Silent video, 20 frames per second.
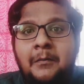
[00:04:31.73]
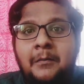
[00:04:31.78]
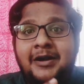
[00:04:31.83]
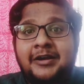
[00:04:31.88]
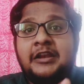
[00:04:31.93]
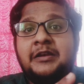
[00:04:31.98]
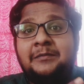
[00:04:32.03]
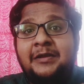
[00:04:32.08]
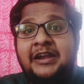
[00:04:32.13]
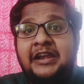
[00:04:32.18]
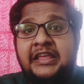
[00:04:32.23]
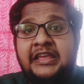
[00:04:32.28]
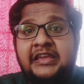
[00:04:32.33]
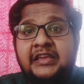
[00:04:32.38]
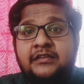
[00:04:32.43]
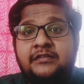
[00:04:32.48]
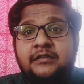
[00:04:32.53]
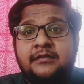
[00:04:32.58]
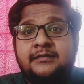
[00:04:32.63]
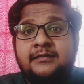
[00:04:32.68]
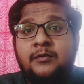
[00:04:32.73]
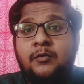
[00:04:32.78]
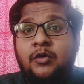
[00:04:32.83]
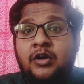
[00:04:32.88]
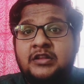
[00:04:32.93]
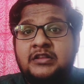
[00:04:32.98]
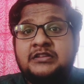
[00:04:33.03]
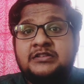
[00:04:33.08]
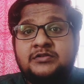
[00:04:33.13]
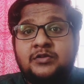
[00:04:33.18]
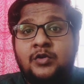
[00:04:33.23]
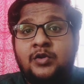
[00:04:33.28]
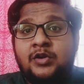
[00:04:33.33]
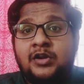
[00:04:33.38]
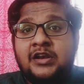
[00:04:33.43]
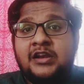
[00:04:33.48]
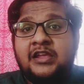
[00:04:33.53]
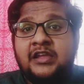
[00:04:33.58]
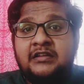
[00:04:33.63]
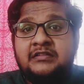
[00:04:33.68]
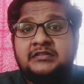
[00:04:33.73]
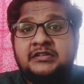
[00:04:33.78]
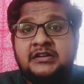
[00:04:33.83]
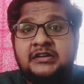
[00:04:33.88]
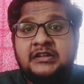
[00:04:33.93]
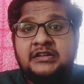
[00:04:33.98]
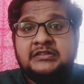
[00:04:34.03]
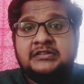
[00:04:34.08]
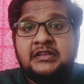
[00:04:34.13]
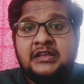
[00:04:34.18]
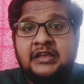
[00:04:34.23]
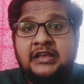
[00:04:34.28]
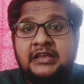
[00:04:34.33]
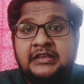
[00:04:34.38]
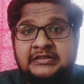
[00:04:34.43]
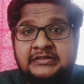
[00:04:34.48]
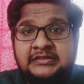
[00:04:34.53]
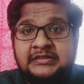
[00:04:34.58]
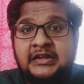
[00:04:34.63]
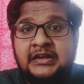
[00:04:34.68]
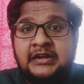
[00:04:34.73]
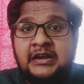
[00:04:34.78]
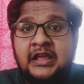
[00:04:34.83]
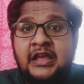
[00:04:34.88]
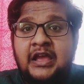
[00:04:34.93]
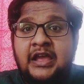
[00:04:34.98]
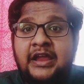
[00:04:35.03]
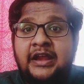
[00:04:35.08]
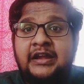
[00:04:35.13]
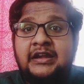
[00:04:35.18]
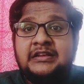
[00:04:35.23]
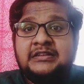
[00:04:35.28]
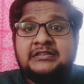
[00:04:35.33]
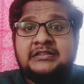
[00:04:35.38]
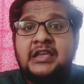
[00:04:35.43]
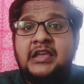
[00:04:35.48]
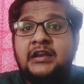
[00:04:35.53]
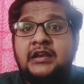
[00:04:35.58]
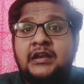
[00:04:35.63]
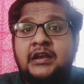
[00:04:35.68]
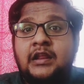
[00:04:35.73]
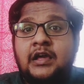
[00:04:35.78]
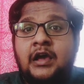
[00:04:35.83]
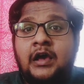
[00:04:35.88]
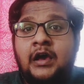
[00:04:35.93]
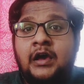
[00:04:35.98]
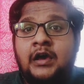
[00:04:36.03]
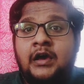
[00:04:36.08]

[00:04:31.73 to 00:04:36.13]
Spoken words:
But in many cases, what this oral cancer does is that it doesn't